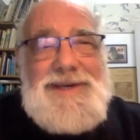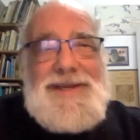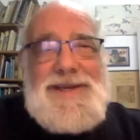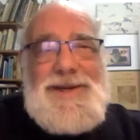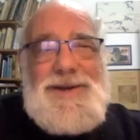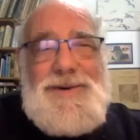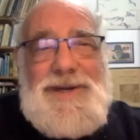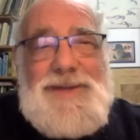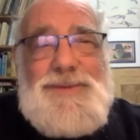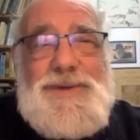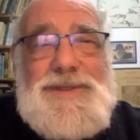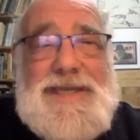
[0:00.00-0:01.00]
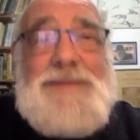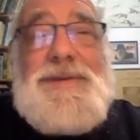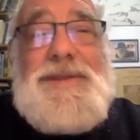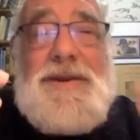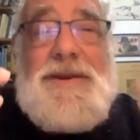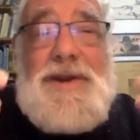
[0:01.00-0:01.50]
You know, in other words, even
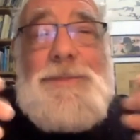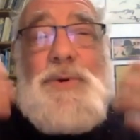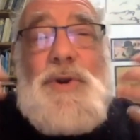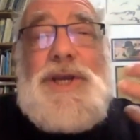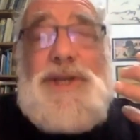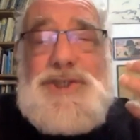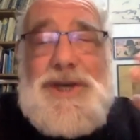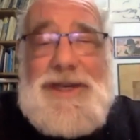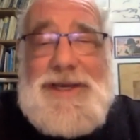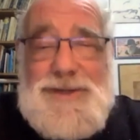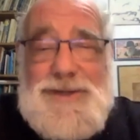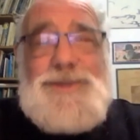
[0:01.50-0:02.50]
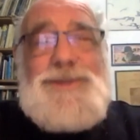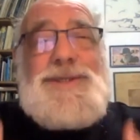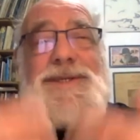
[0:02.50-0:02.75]
their liberation leaders